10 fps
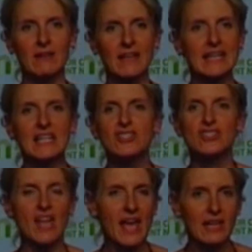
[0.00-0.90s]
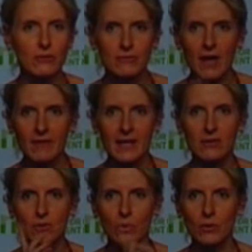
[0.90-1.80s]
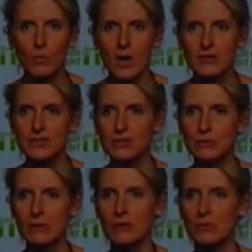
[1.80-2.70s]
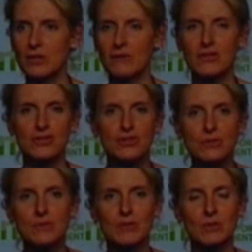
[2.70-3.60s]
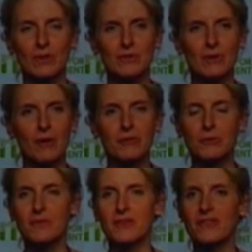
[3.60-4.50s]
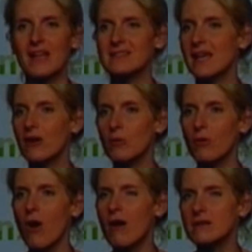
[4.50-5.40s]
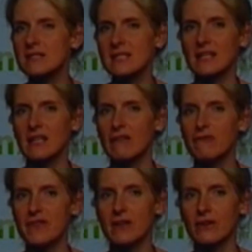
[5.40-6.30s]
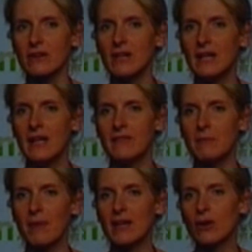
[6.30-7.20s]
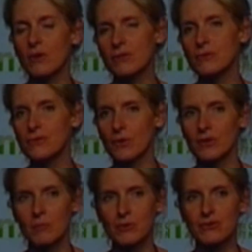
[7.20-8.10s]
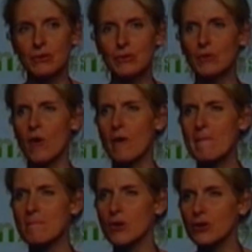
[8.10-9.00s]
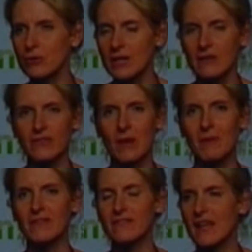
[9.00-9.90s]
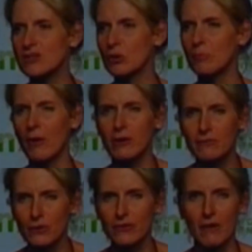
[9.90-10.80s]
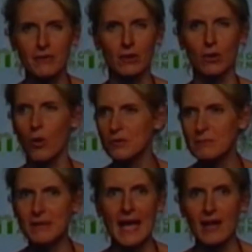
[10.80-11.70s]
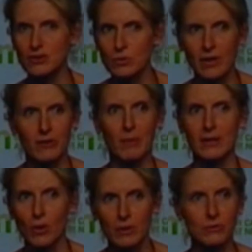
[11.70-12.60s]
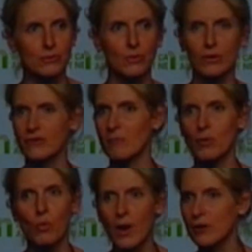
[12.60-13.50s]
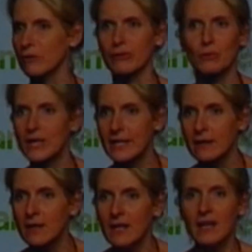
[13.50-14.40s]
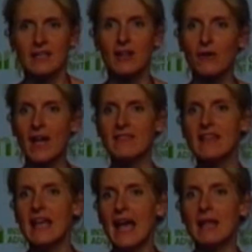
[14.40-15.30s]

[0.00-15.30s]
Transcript: like each day you've got like door 1, 2, and 3, and you have to choose which one you go through, and there's that terrible heart-sickening fear that by going through door number 2 you are murdering some essential part of yourself that could only be actualized by going through doors number 1 or 3, you know, and